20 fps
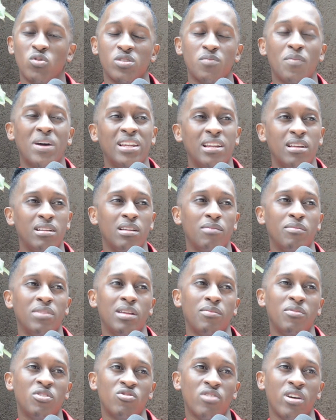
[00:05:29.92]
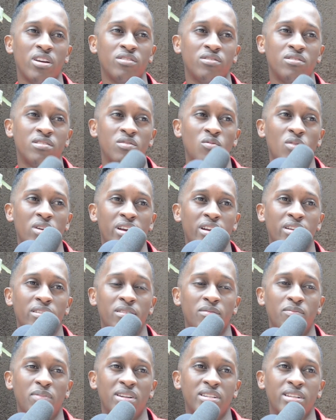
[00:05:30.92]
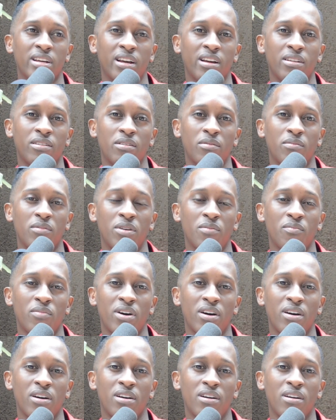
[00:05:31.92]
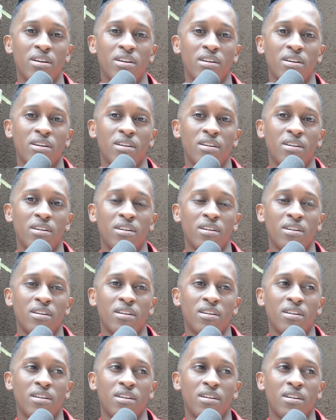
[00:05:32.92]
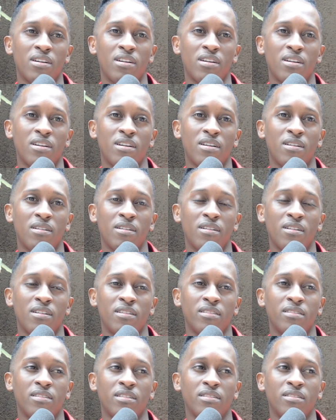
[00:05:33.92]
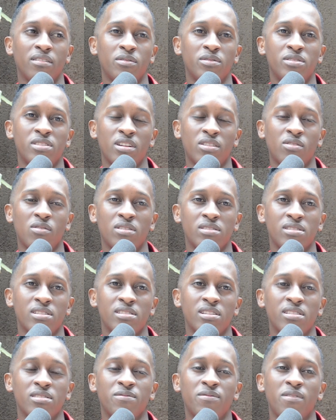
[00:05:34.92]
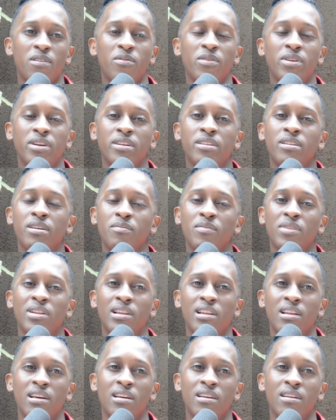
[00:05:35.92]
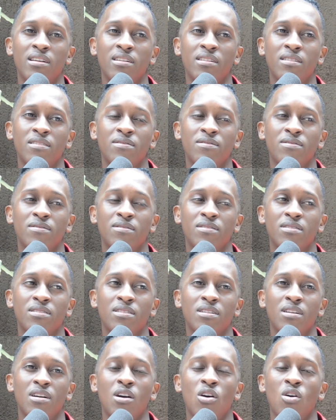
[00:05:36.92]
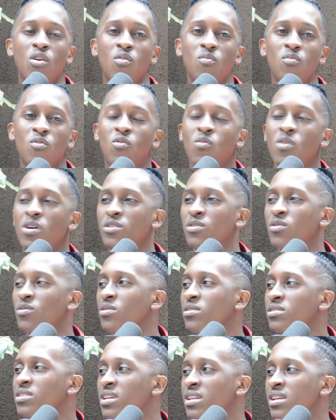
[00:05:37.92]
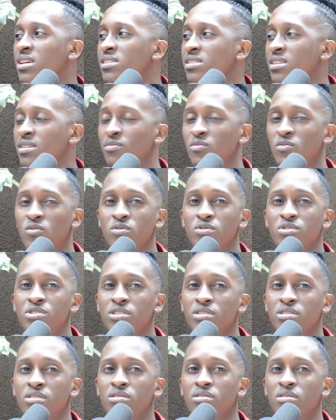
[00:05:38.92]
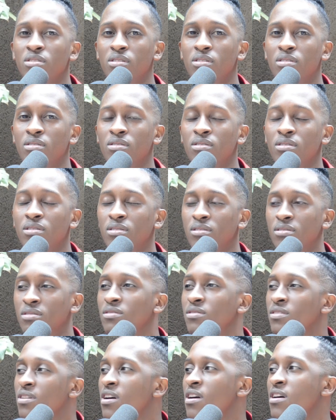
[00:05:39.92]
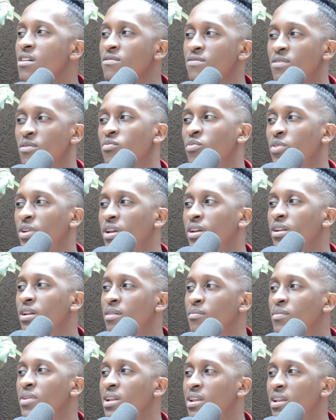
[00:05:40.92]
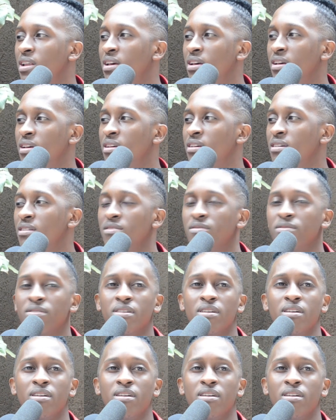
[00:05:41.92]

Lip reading: but let me try and see the part I can remember. There is that chorus that says Farida my love, Omukwano gwanterese munji no, Farida my love,